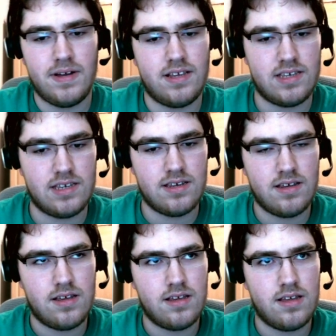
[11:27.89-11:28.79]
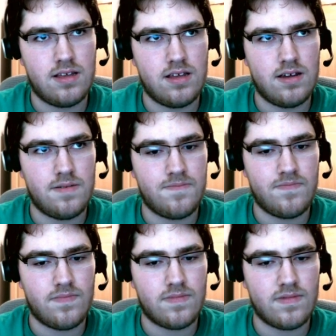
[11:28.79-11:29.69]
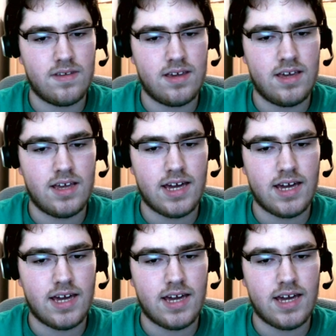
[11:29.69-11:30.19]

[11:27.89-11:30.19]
more meat, and we have meat on a bun.